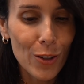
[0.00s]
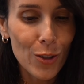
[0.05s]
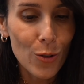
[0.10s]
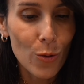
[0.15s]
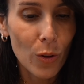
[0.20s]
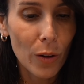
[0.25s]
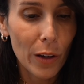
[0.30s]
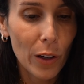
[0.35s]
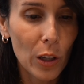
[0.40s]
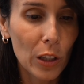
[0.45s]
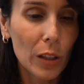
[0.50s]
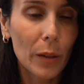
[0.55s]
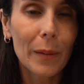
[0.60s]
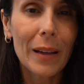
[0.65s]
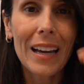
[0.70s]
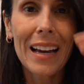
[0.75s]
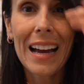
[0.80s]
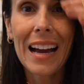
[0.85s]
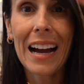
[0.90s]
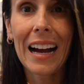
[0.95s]
sure what I'm calling them.
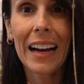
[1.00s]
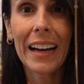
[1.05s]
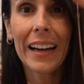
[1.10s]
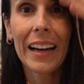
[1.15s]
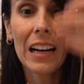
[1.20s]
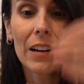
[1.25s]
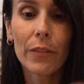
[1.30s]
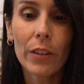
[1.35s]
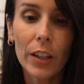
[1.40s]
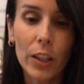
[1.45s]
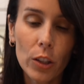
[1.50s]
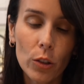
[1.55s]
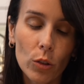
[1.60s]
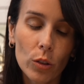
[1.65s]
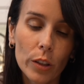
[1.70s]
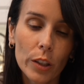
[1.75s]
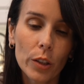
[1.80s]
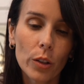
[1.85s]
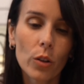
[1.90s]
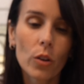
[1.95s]
I have a cute
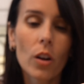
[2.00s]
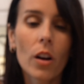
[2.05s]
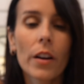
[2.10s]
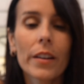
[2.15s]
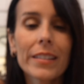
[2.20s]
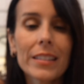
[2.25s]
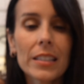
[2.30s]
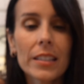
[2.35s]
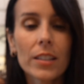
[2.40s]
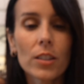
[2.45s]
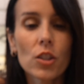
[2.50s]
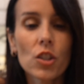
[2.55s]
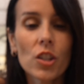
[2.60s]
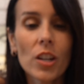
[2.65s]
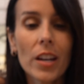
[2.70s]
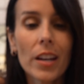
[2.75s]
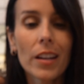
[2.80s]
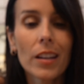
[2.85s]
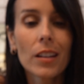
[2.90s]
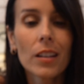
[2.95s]
little Cartier
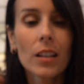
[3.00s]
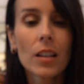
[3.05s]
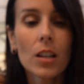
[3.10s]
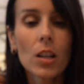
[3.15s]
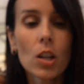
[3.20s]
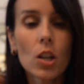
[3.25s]
chain.